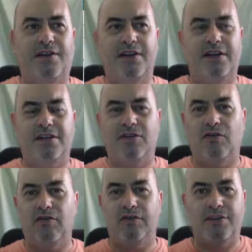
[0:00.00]
I think it's
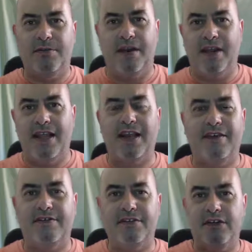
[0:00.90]
called, or something like that
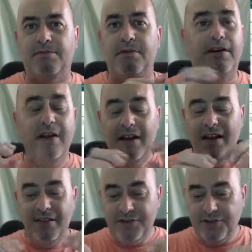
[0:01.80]
given to you, but
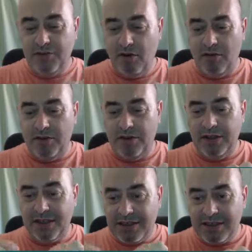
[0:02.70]
there's not this